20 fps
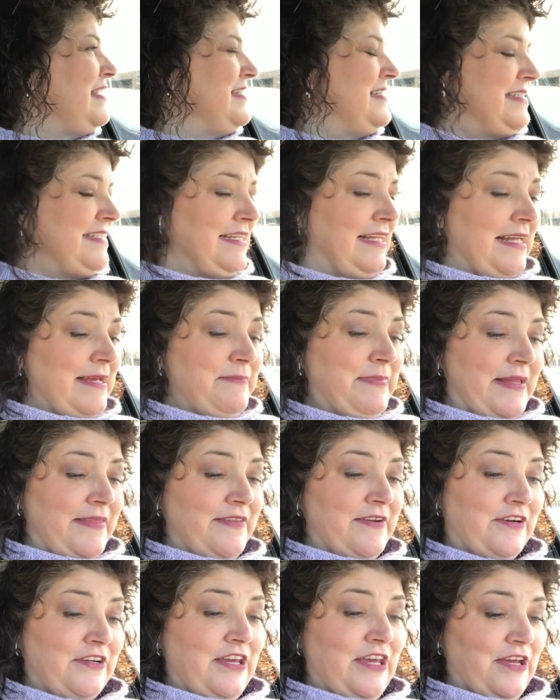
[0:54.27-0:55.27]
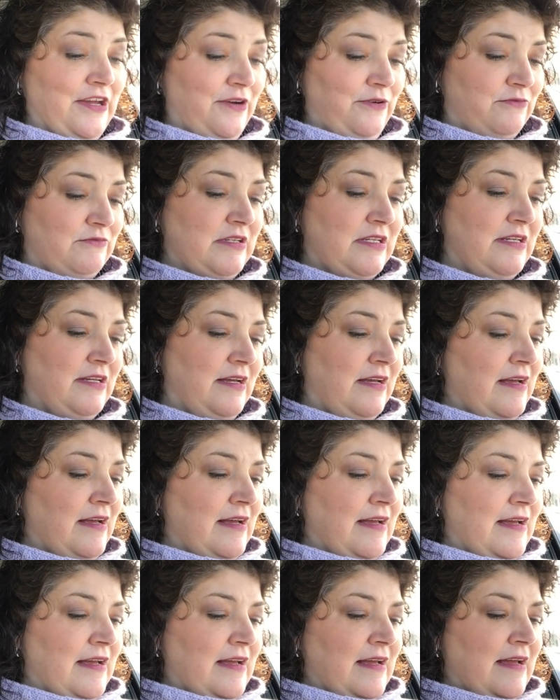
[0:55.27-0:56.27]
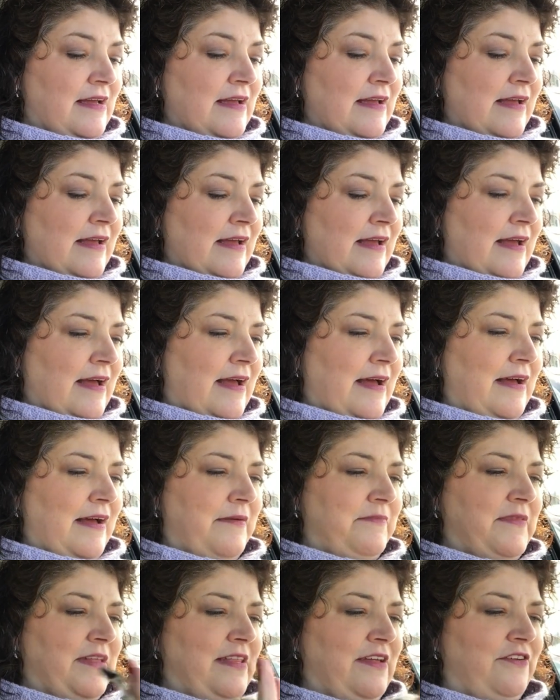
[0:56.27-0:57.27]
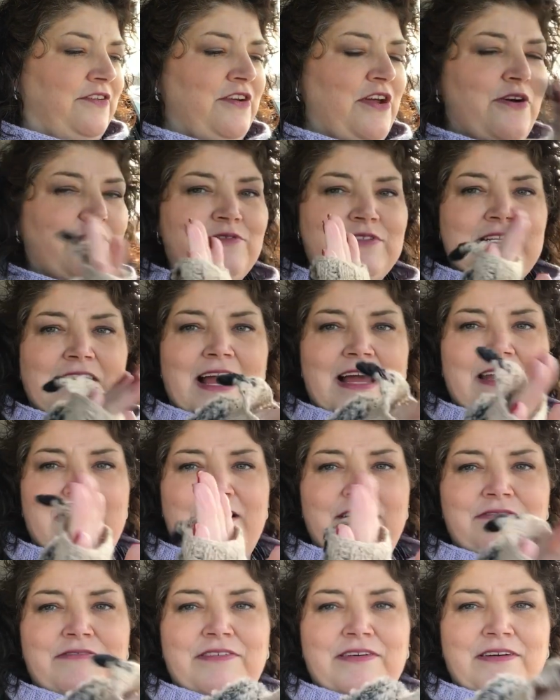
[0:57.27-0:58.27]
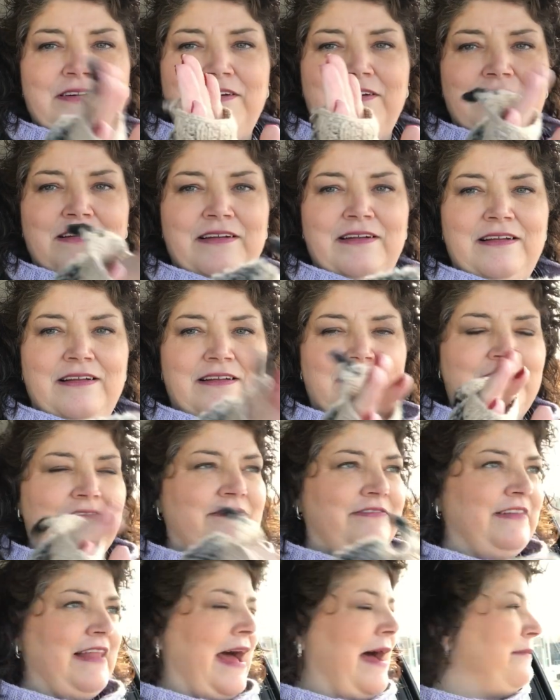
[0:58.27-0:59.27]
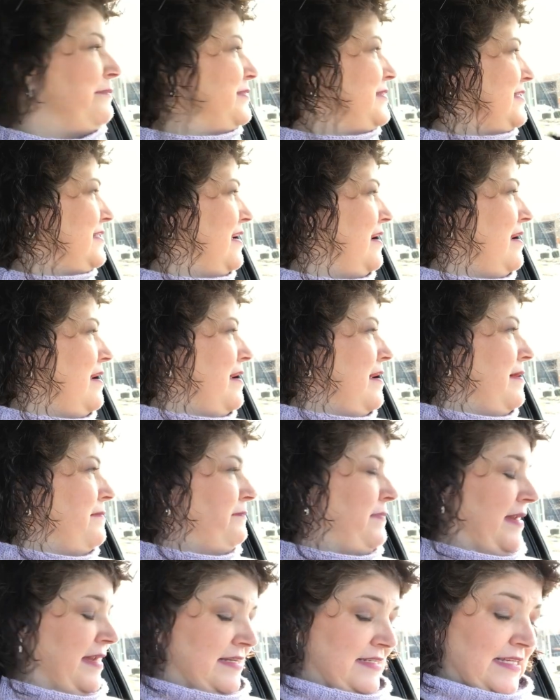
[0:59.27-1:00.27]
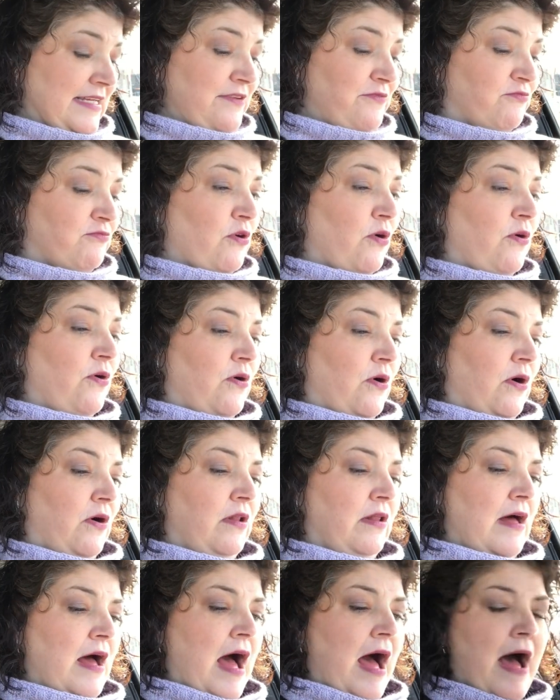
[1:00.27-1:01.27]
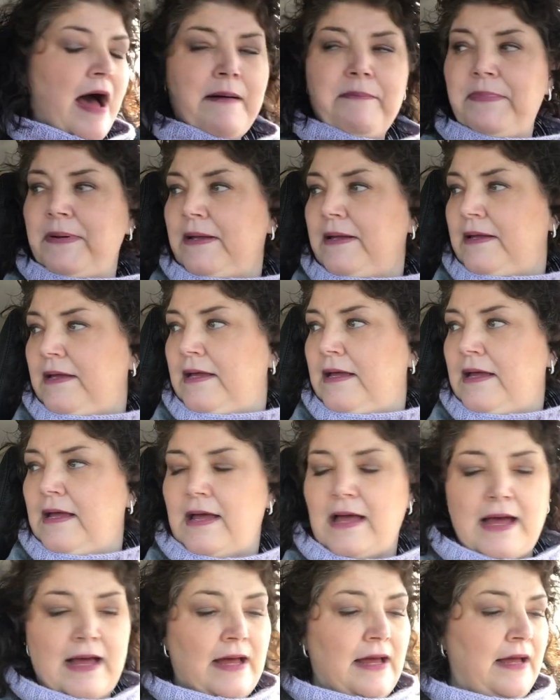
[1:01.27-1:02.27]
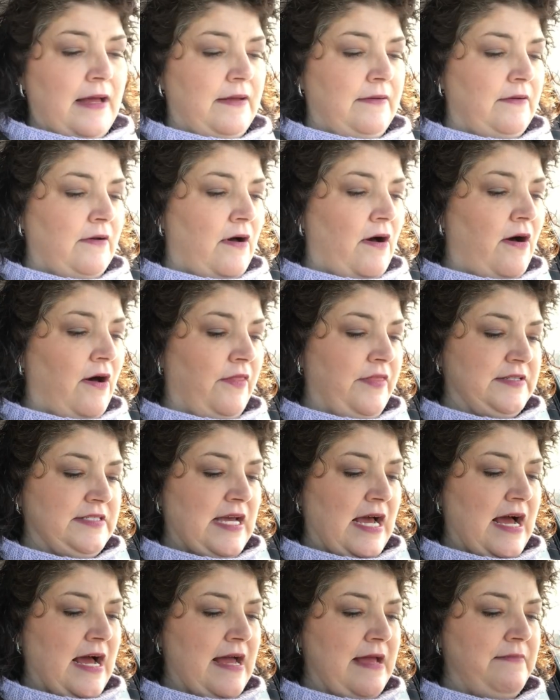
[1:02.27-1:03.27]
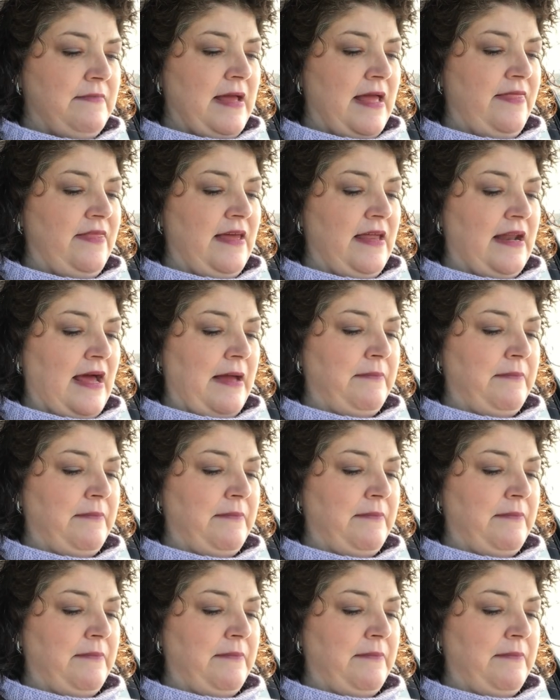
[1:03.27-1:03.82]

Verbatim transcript: Silly, but they're cute. Um, the little nose kind of flaps but it did roll up uh, all the time and then